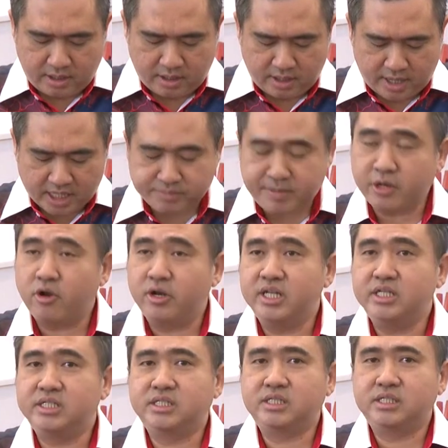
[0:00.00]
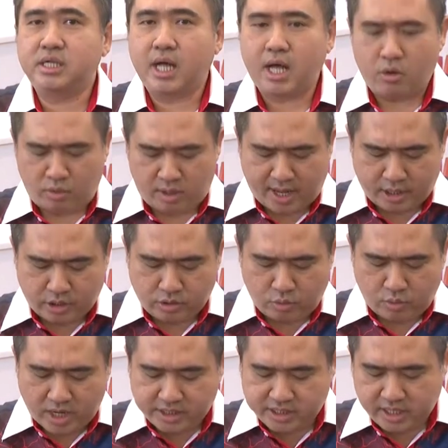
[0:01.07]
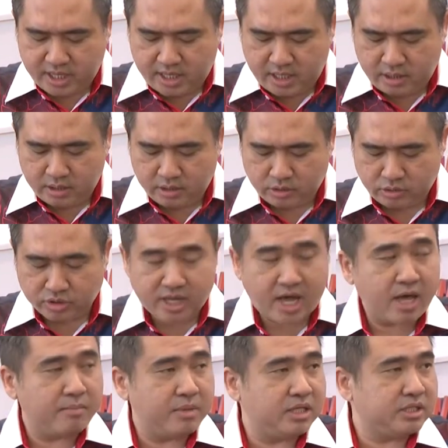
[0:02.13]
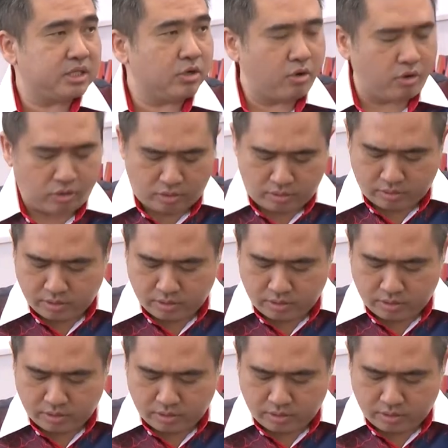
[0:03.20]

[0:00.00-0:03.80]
Last but not least, I would like to once again to thank Minister Khaw